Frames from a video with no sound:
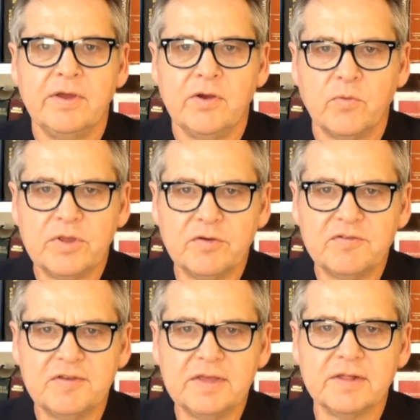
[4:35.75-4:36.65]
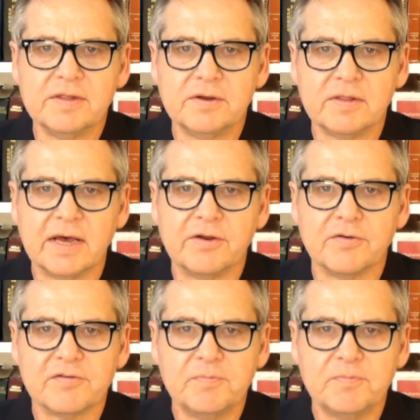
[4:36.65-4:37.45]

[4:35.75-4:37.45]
When you see the little letters